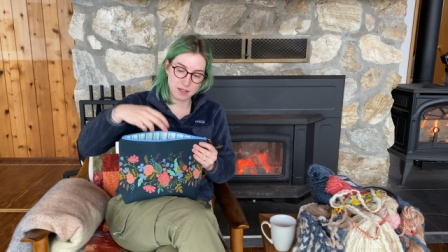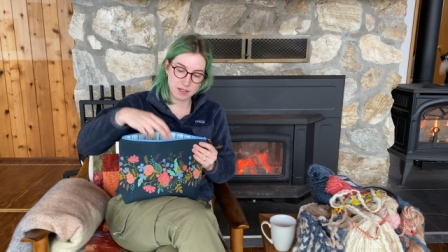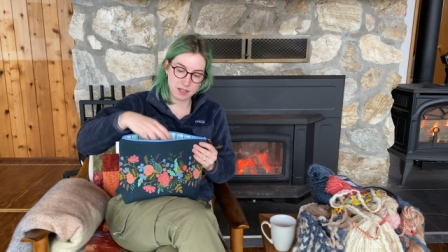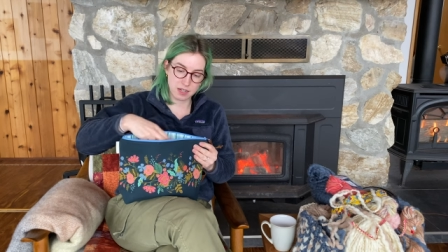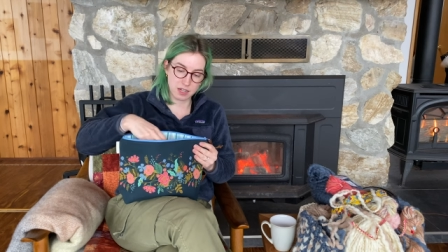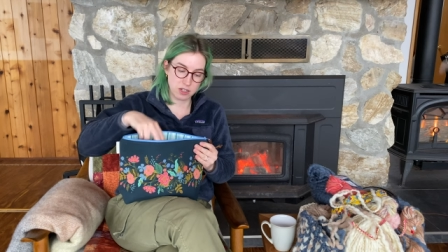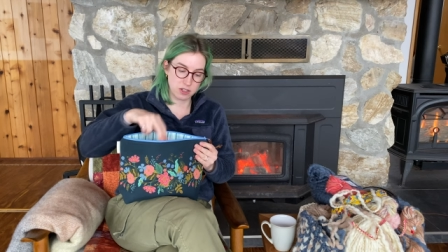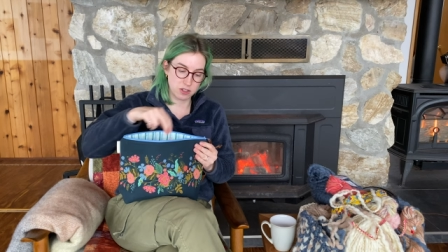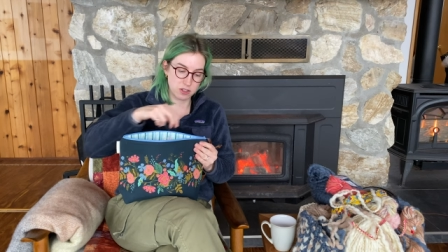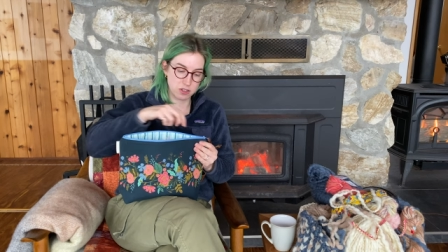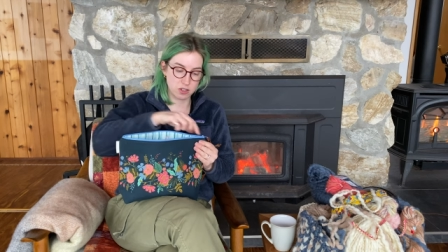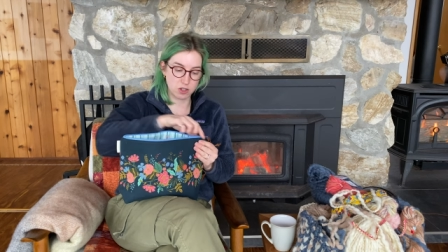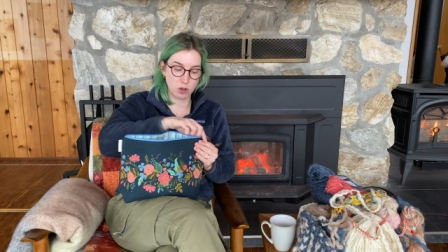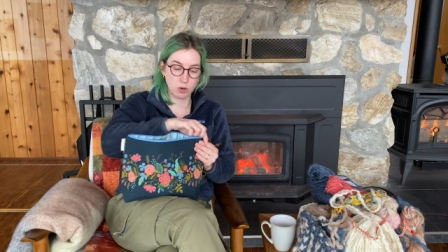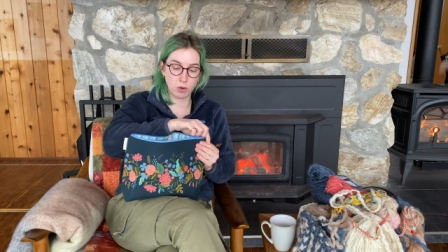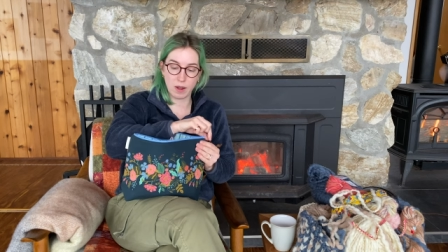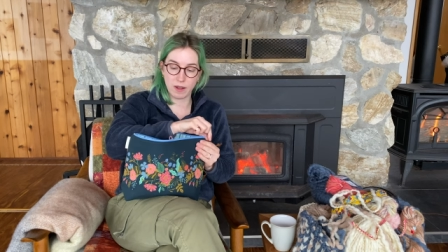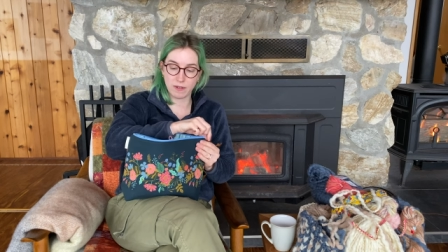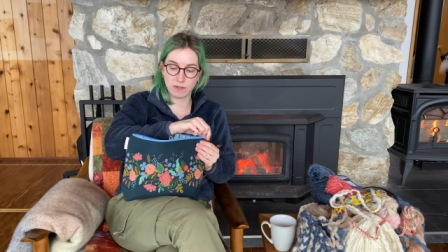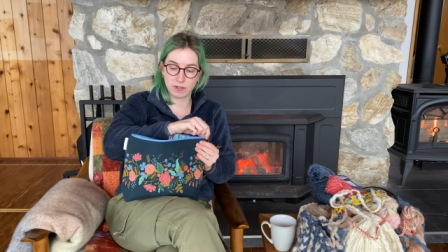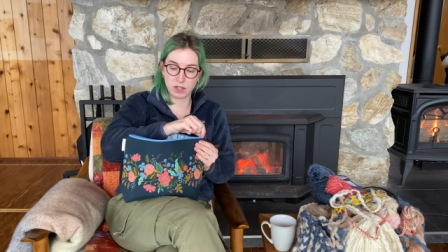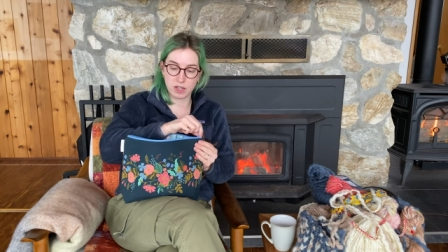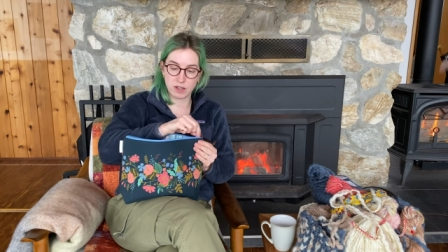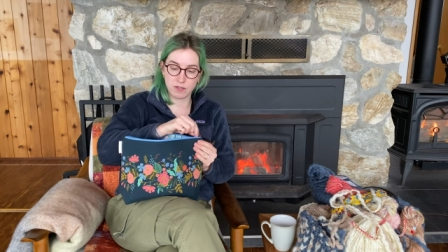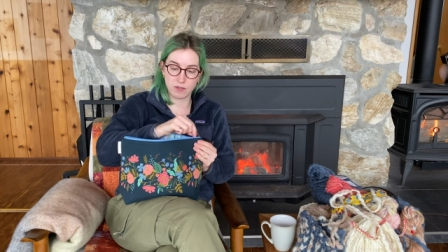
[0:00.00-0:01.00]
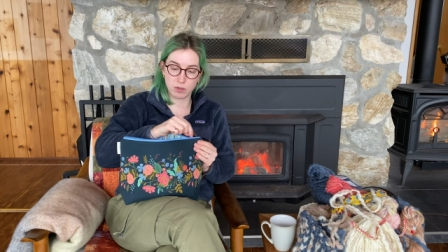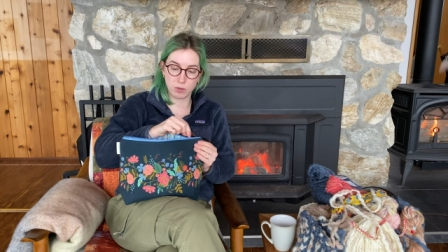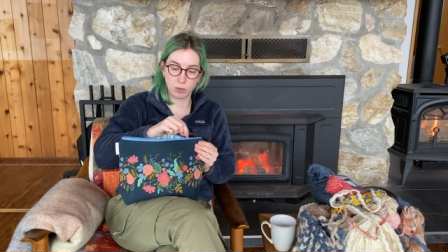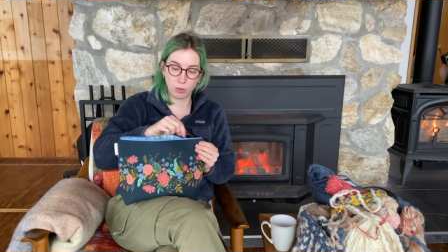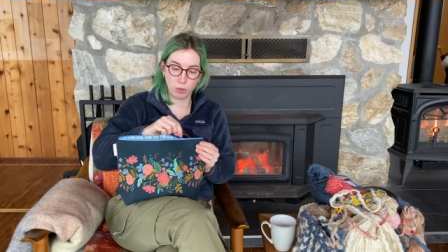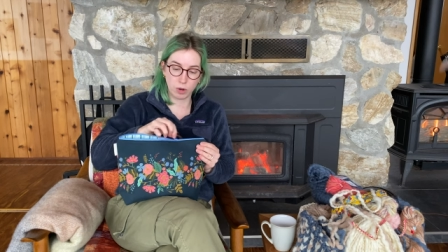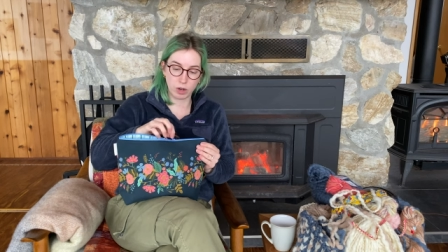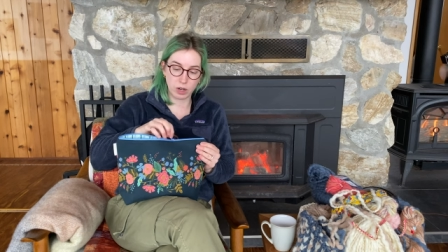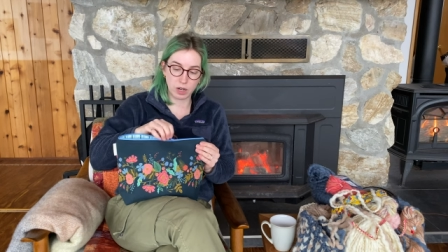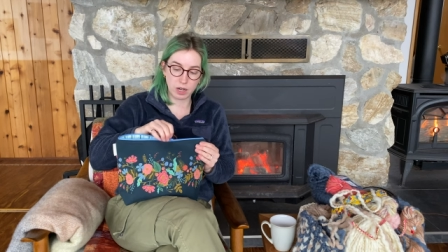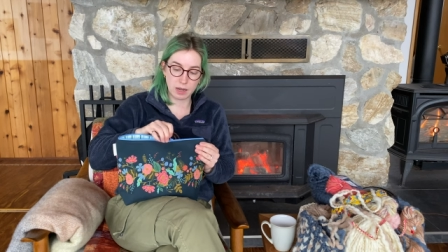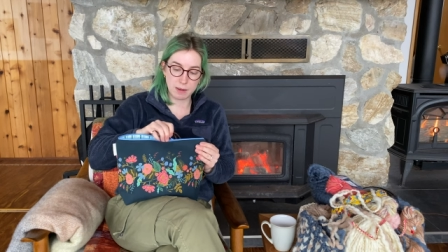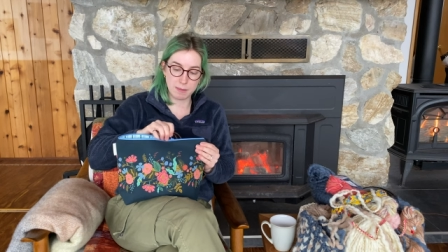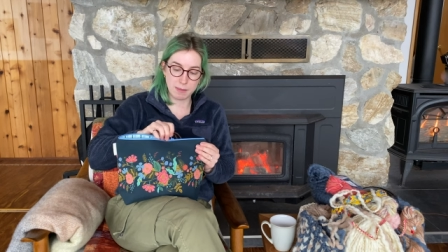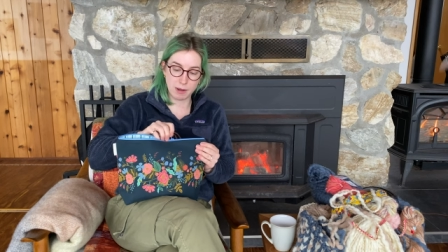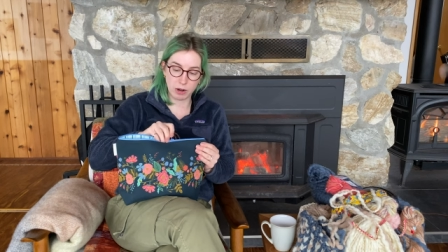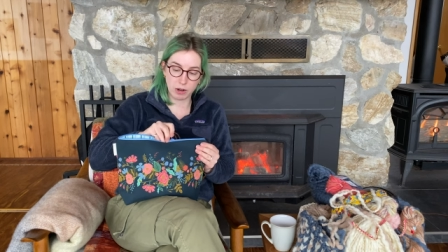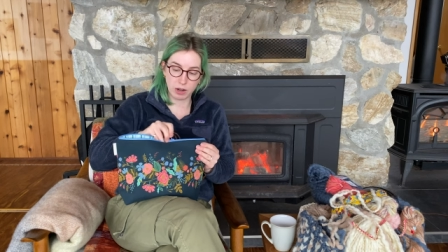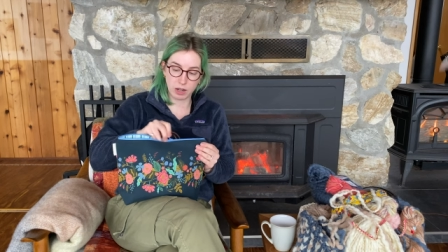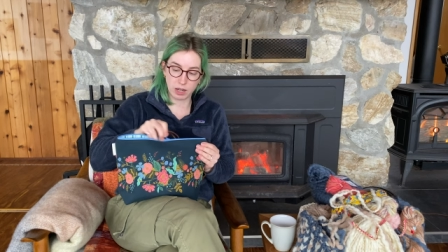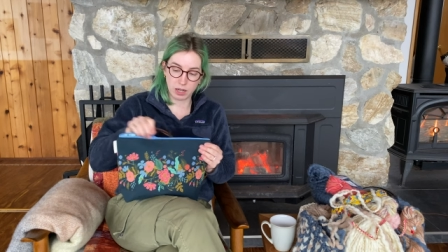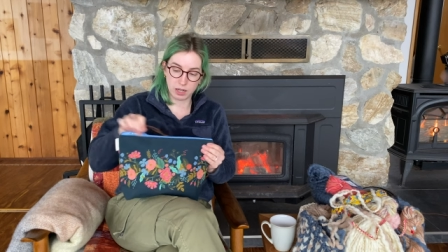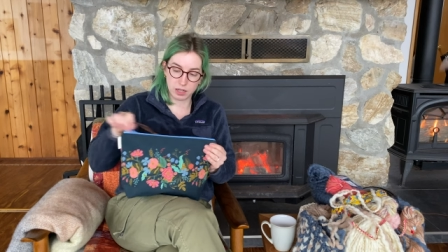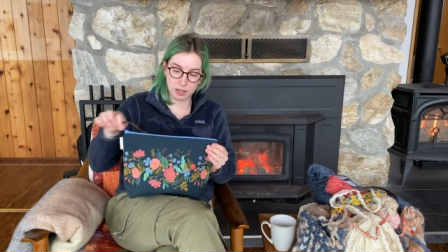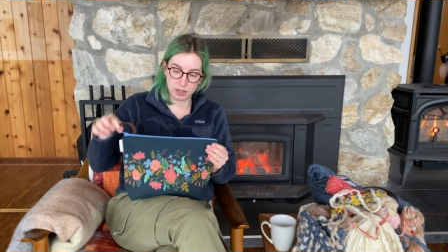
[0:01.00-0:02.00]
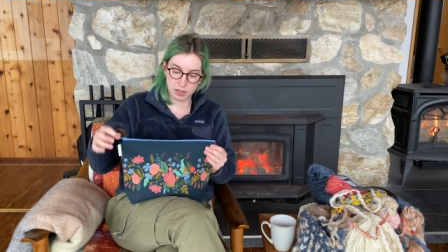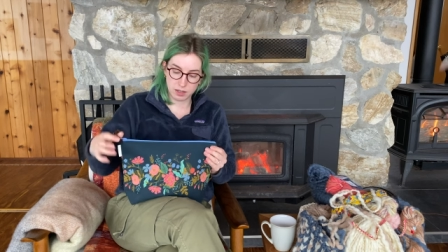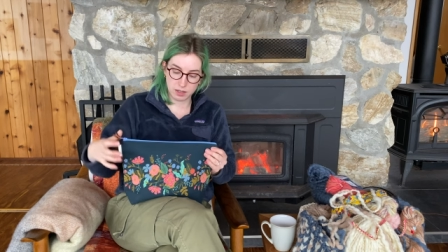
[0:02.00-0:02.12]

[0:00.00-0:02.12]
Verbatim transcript: and I just don't have to even oh. worry about it.